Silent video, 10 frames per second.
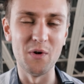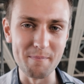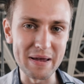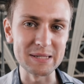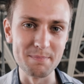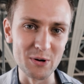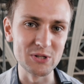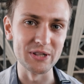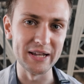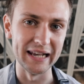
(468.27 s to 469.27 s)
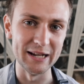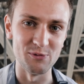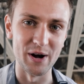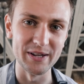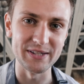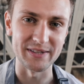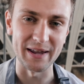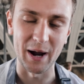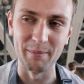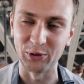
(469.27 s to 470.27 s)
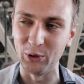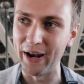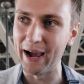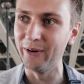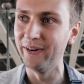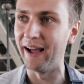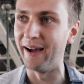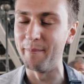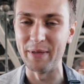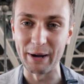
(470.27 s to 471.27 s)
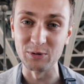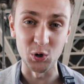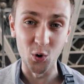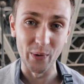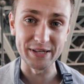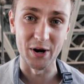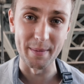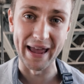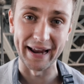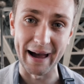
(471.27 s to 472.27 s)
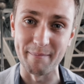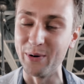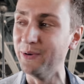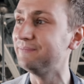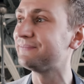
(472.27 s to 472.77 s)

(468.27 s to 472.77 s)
We've missed most of the elite runners as they come through now, but that was always going to be a gamble,